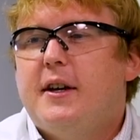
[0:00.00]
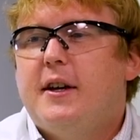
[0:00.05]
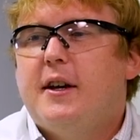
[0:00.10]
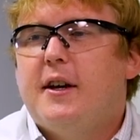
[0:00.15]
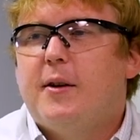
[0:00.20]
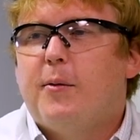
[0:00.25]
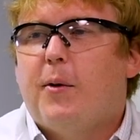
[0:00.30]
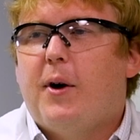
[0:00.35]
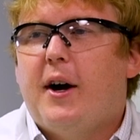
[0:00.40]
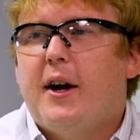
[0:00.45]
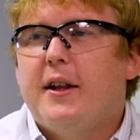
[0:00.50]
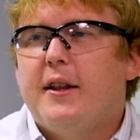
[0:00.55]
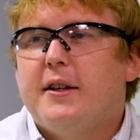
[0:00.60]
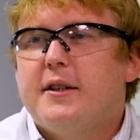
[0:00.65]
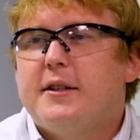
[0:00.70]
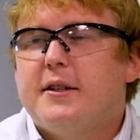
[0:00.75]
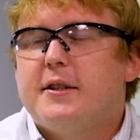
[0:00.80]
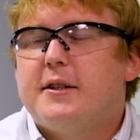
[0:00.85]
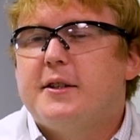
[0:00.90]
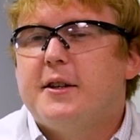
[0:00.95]
And why this
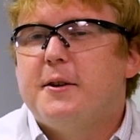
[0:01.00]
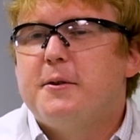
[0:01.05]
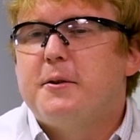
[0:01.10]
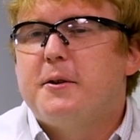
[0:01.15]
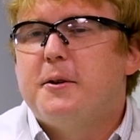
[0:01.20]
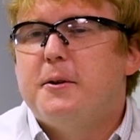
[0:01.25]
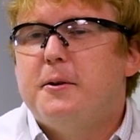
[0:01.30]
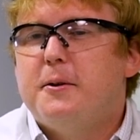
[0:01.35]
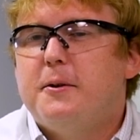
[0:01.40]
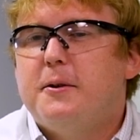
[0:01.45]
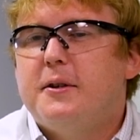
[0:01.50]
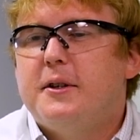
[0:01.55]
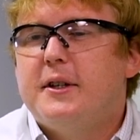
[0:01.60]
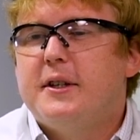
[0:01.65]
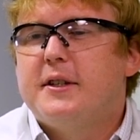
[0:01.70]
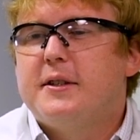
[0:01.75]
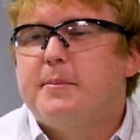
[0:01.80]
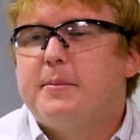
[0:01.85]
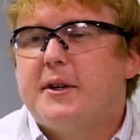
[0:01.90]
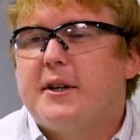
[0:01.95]
is so cool
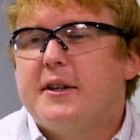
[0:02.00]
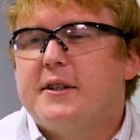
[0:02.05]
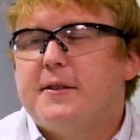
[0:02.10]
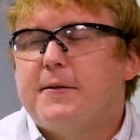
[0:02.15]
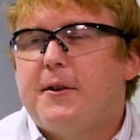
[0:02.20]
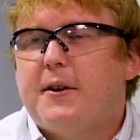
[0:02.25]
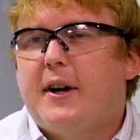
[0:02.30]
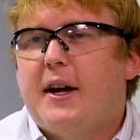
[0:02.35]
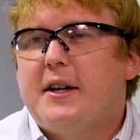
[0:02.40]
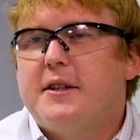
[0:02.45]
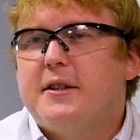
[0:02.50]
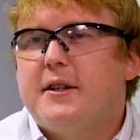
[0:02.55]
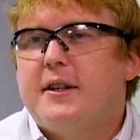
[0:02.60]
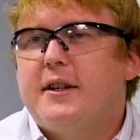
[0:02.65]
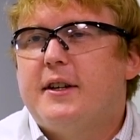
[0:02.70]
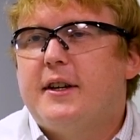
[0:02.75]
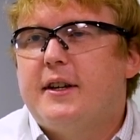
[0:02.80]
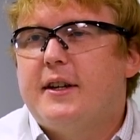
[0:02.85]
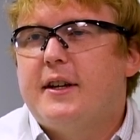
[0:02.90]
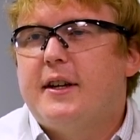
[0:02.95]
is because if you're actually
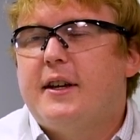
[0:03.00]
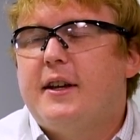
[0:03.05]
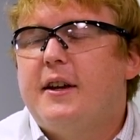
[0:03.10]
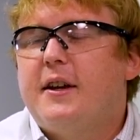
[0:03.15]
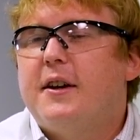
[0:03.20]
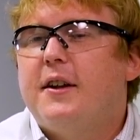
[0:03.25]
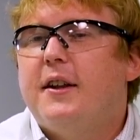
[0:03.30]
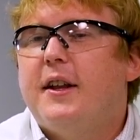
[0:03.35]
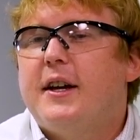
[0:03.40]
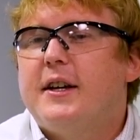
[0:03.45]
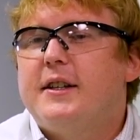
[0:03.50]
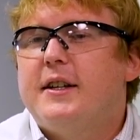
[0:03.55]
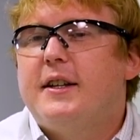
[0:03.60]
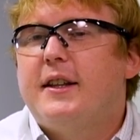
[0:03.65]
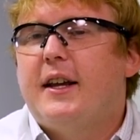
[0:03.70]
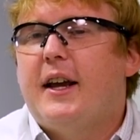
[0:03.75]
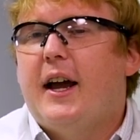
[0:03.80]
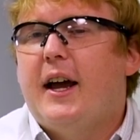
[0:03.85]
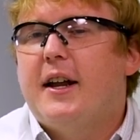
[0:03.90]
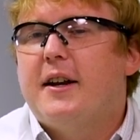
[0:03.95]
collecting
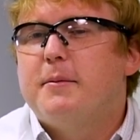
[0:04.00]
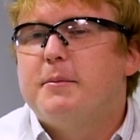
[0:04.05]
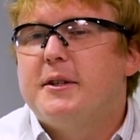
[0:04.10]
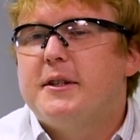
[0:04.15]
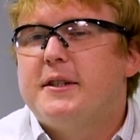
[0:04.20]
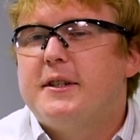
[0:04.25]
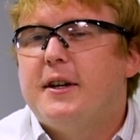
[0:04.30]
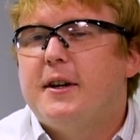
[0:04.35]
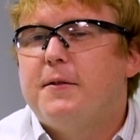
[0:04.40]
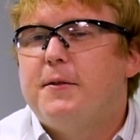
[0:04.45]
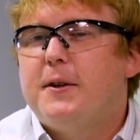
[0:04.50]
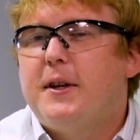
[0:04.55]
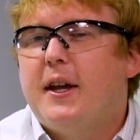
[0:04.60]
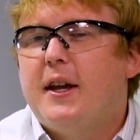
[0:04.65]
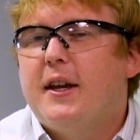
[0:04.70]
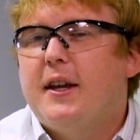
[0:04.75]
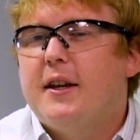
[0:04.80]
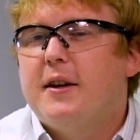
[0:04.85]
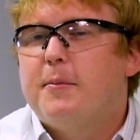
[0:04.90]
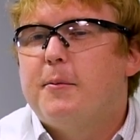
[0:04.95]
the atoms itself, you
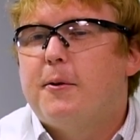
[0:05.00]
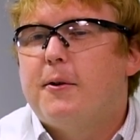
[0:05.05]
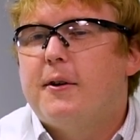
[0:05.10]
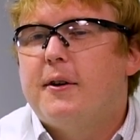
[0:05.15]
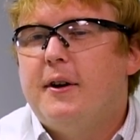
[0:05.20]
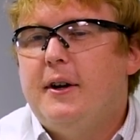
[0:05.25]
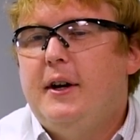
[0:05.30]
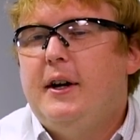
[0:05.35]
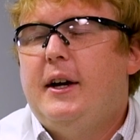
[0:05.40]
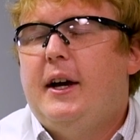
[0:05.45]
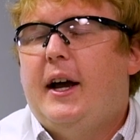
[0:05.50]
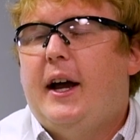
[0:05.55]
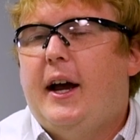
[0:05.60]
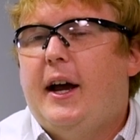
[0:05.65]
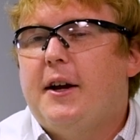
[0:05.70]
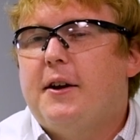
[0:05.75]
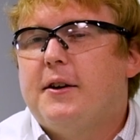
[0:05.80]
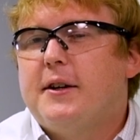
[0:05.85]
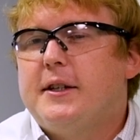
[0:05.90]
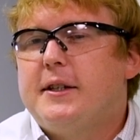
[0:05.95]
can't get more
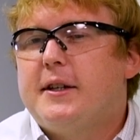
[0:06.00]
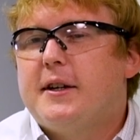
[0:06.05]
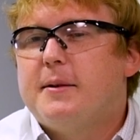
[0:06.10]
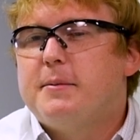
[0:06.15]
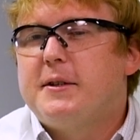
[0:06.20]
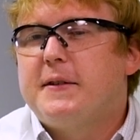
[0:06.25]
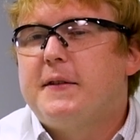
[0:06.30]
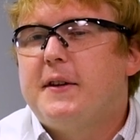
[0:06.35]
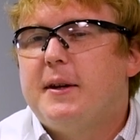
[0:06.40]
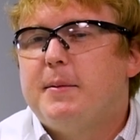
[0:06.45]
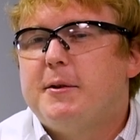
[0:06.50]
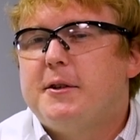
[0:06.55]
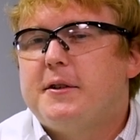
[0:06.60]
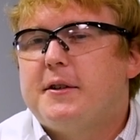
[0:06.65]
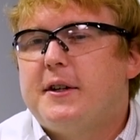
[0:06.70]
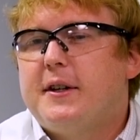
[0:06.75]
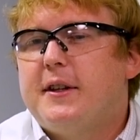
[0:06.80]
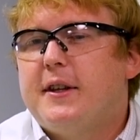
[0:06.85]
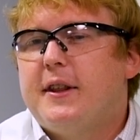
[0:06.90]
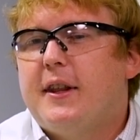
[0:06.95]
accurate in terms of chemistry
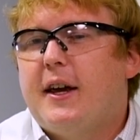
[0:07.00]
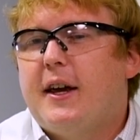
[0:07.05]
than